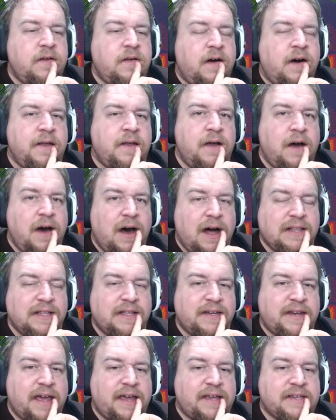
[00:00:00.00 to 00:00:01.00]
on
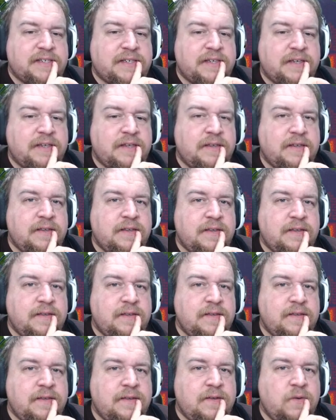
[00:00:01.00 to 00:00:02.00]
holidays.
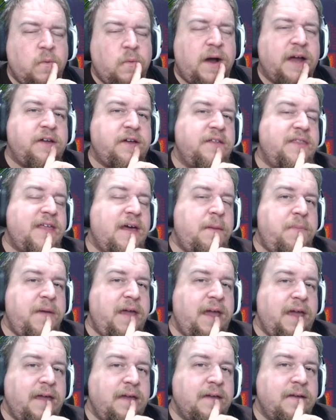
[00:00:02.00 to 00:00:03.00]
Why could that
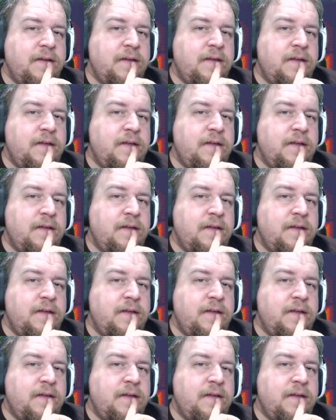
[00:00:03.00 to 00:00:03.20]
be?